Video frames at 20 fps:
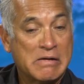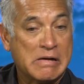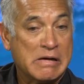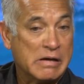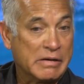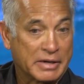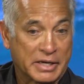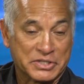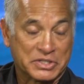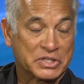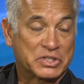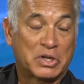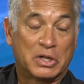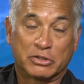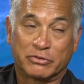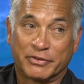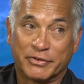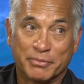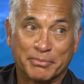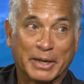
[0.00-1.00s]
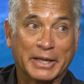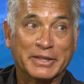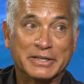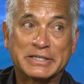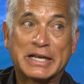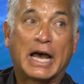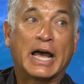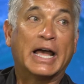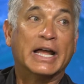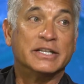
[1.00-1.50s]
because uh, it's all driven by the
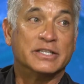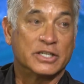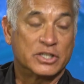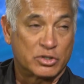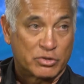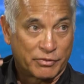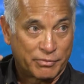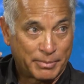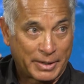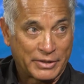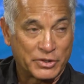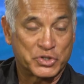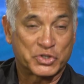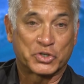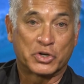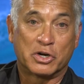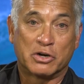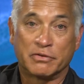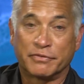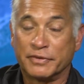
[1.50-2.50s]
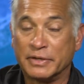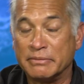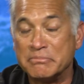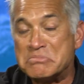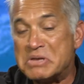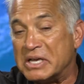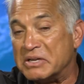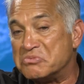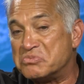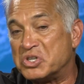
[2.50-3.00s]
tides, it's driven by the surf, and
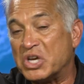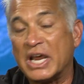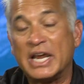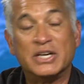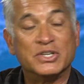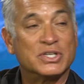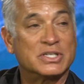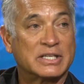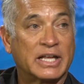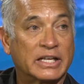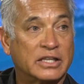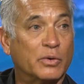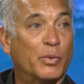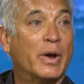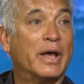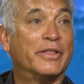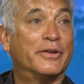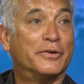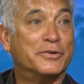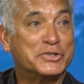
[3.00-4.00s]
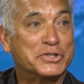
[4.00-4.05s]
it changes like the weather.